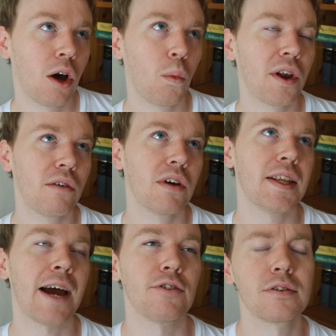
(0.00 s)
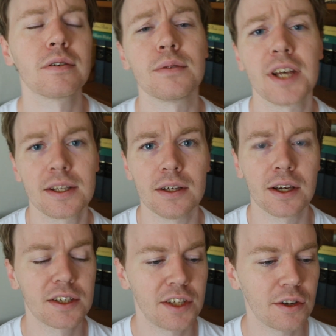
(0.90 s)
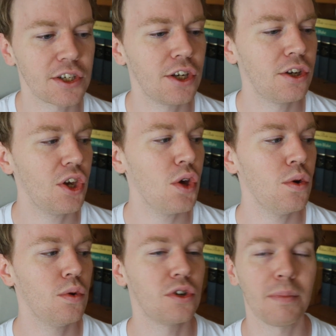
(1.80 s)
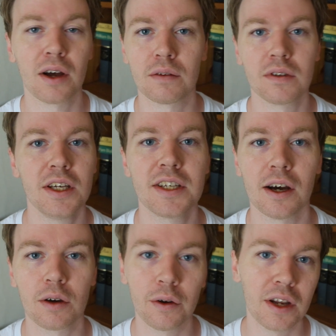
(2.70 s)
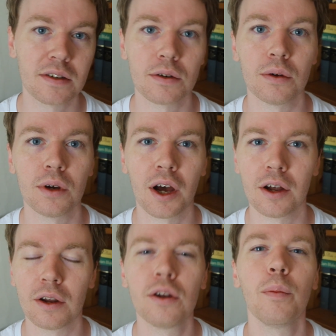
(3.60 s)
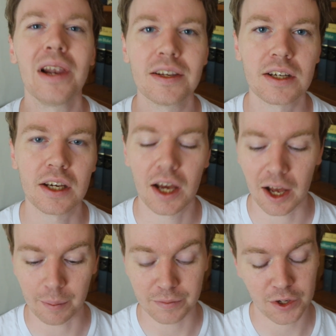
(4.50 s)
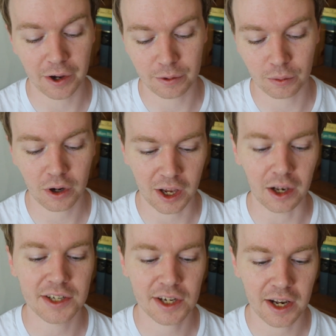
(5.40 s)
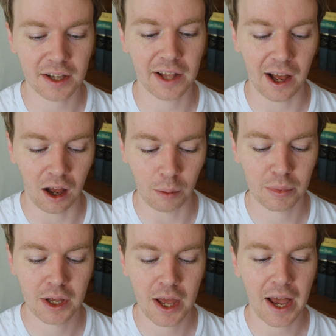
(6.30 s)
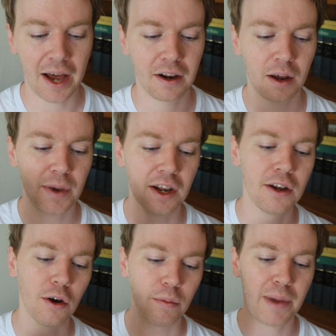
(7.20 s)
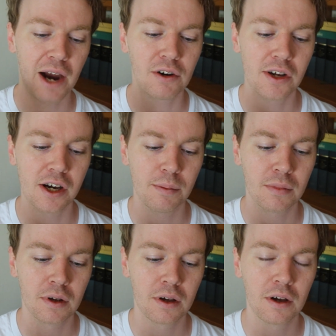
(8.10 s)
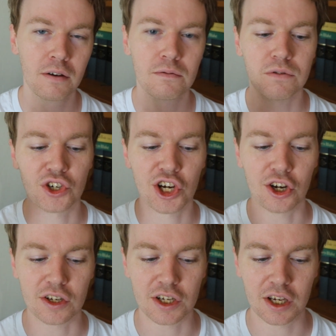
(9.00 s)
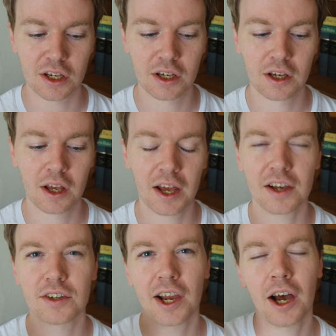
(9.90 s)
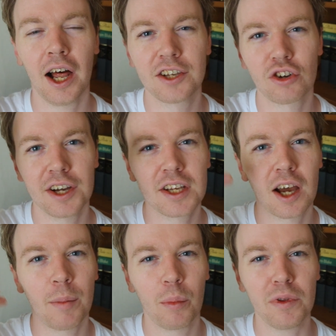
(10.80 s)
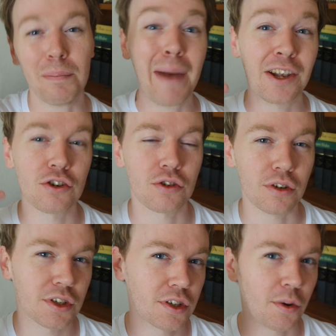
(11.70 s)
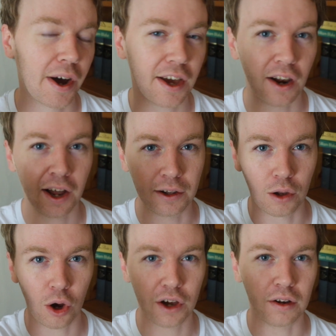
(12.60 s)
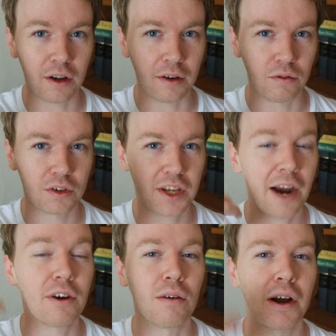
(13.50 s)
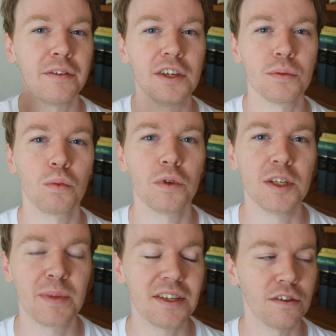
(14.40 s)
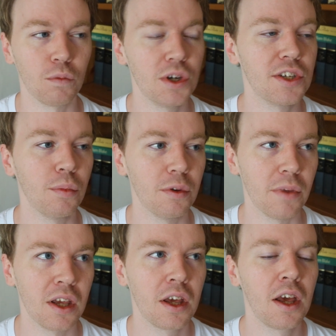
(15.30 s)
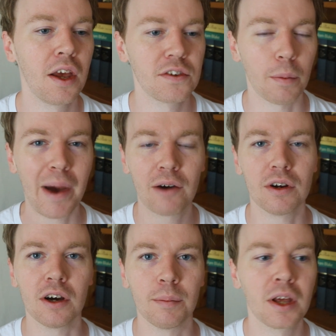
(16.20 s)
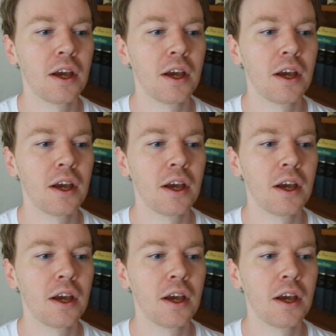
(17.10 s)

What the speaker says: when I read Aristotle's Ethics, there was a huge amount of detail going into nobility. So I thought, okay, let's connect that up. And then I a note, paradigm, fraternity. Because I try to come up with mantras so I can unlock and carry around these pieces of wisdom with me. So paradigm,